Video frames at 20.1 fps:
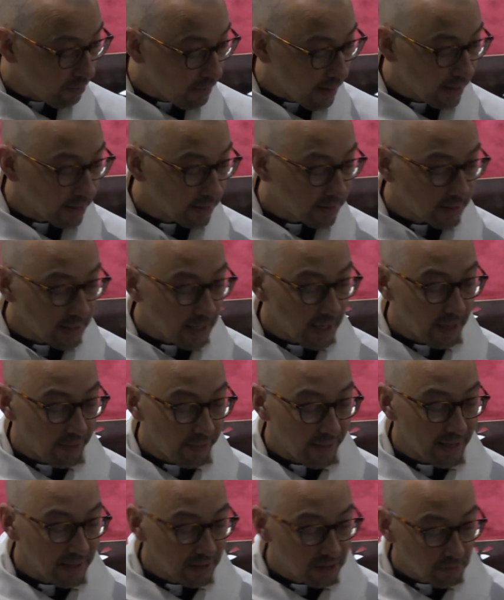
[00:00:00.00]
humanity
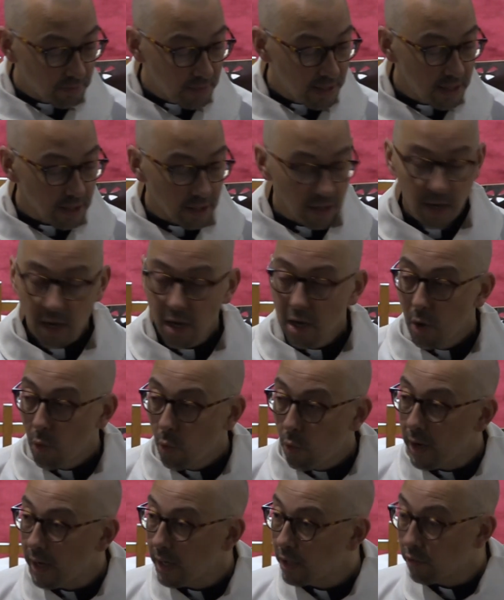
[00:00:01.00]
and that dominion.
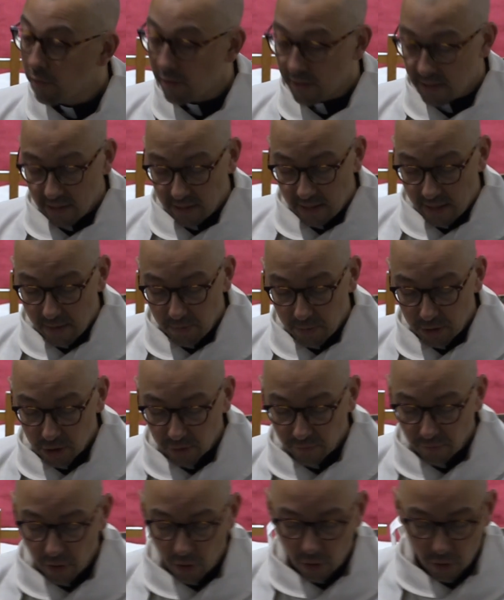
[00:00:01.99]
We're created in the
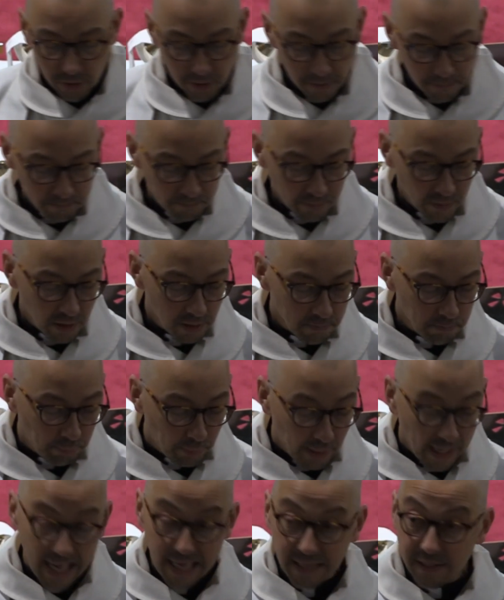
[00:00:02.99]
image of God,
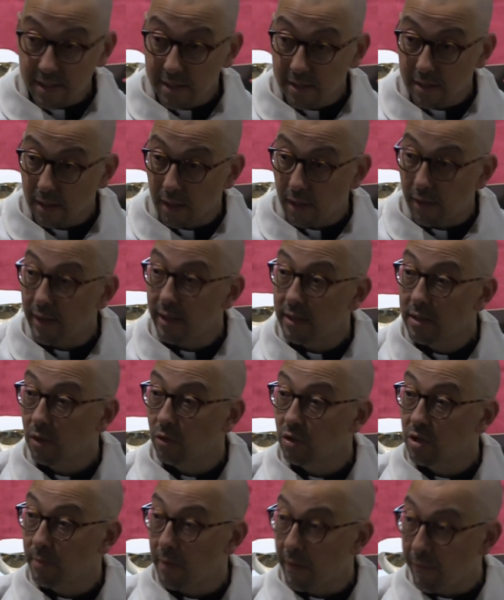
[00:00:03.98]
blessed, and then
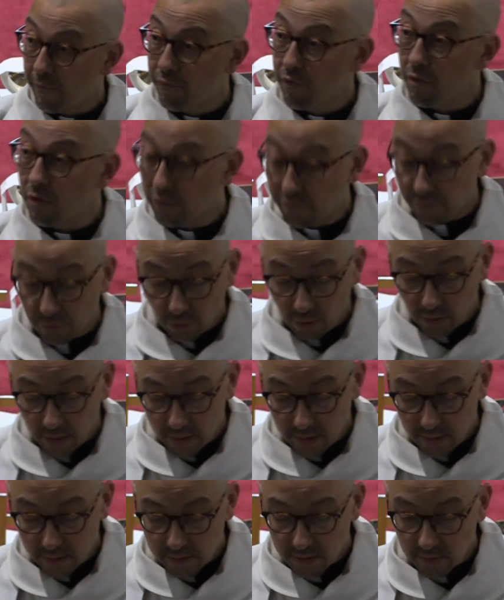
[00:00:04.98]
told to be fruitful
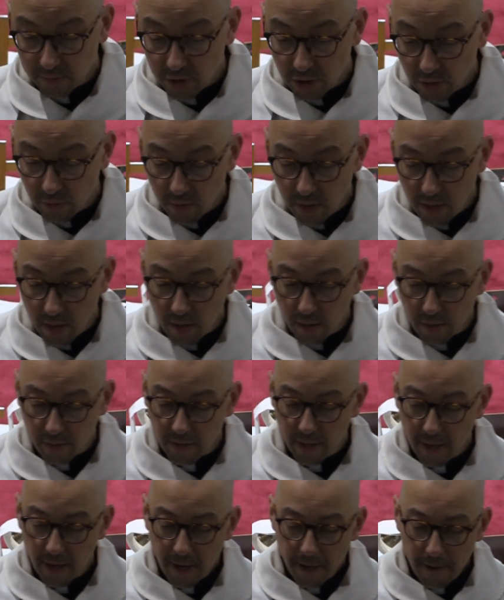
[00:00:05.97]
and subdue the
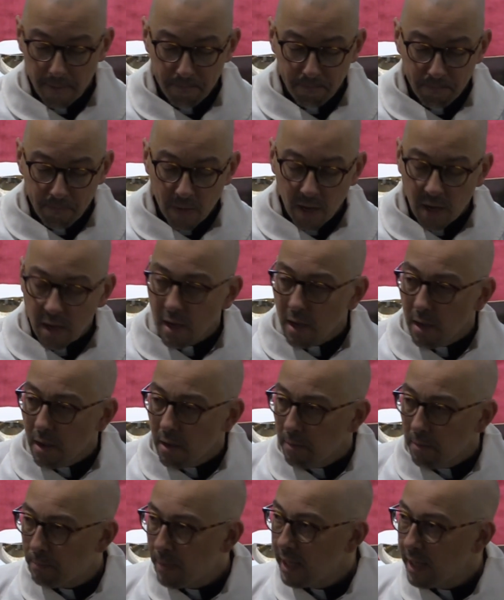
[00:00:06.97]
earth.
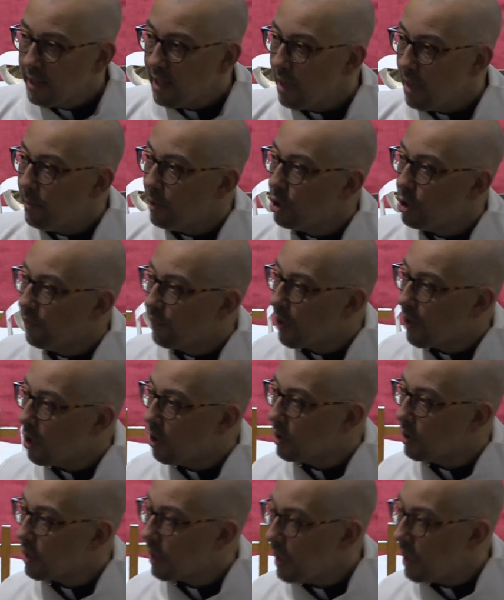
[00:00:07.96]
Being the image of
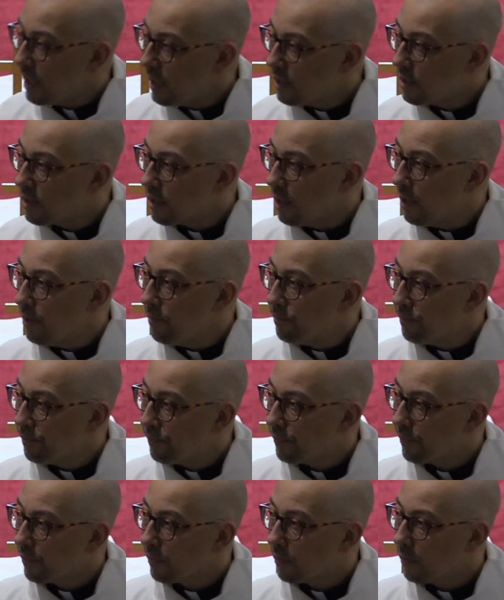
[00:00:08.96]
God is
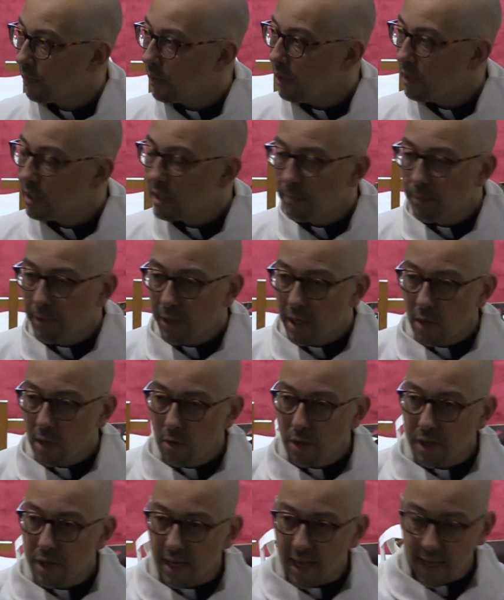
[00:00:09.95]
it's a
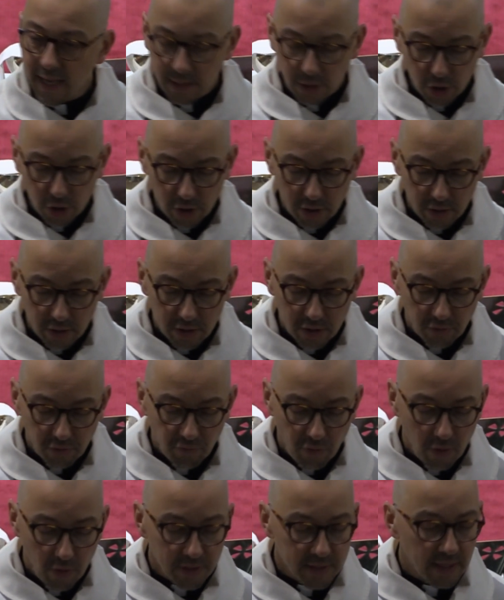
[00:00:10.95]
peculiar thing. Ancient
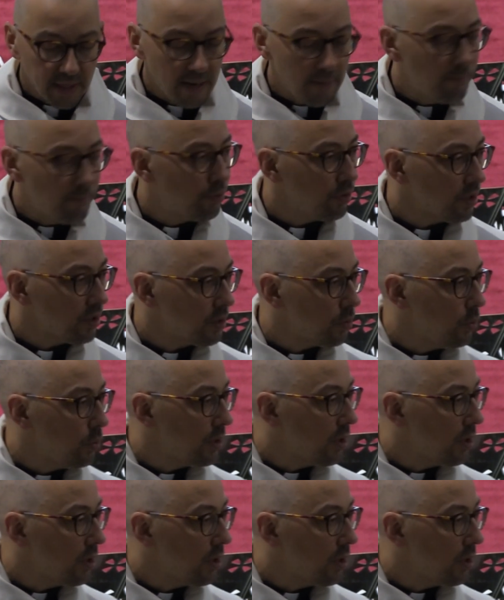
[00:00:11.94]
rulers and emperors